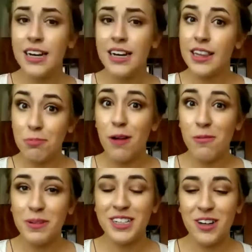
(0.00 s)
They
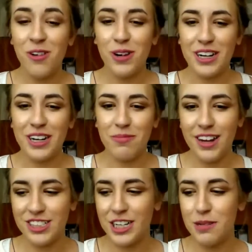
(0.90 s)
probably don't work in
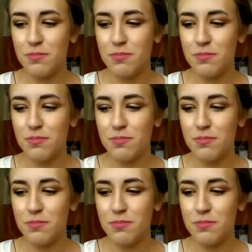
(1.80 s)
MailChimp.